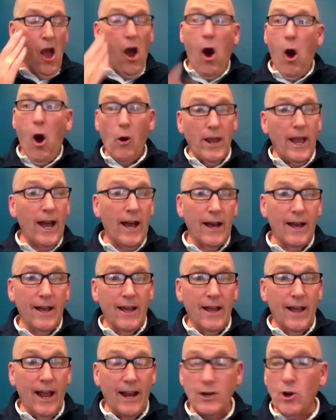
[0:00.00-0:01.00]
Oh yeah.
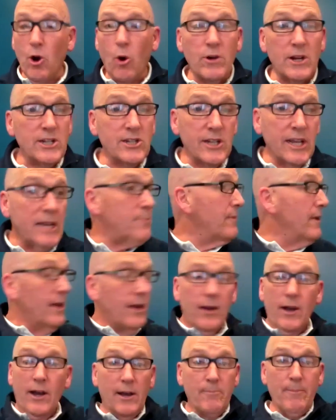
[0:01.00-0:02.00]
You go to sleep,
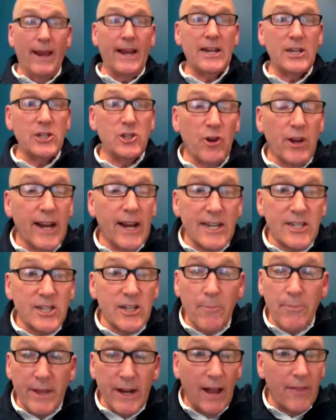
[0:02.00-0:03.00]
making sure you got
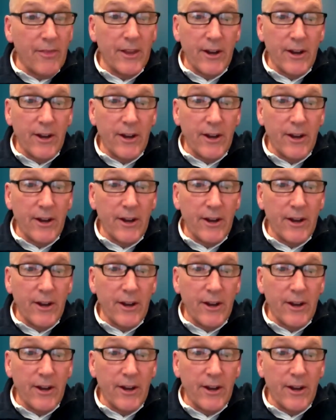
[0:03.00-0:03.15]
something on the